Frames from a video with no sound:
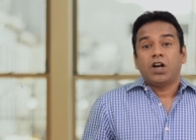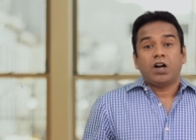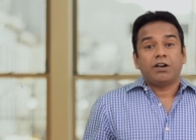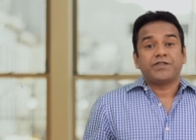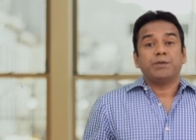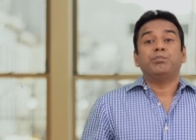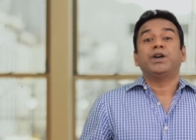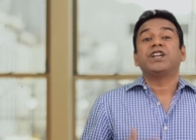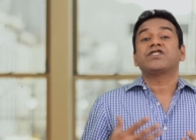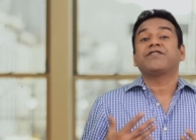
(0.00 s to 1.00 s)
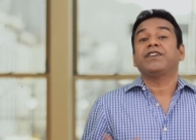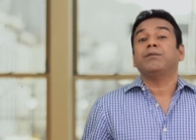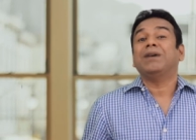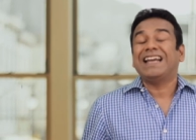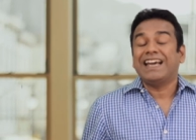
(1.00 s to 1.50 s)
of the British
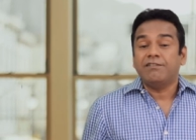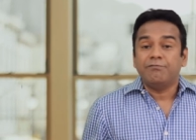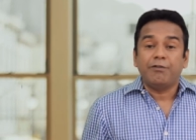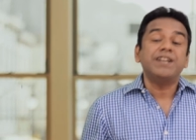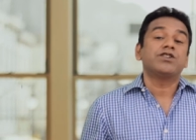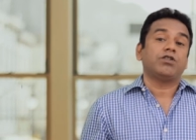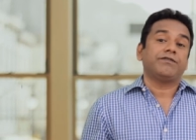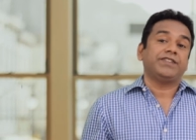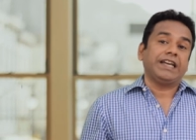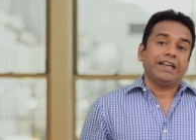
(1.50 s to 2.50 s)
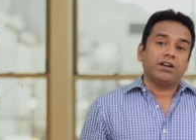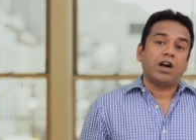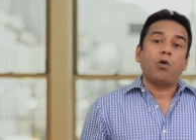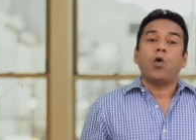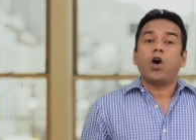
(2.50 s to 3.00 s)
Female Inventor of the Year
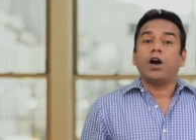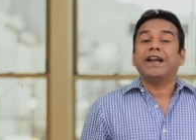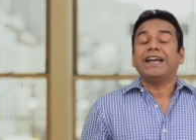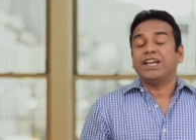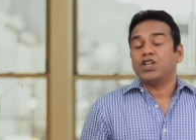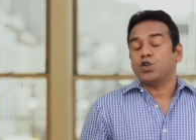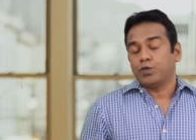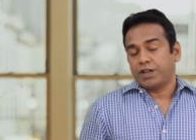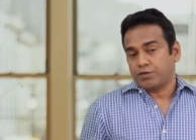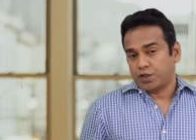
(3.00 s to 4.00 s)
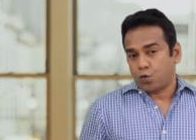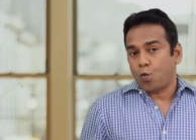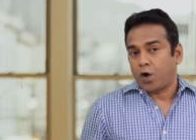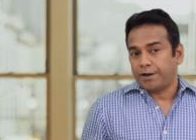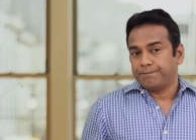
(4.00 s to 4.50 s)
award in
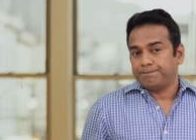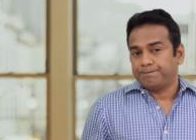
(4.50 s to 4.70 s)
2001.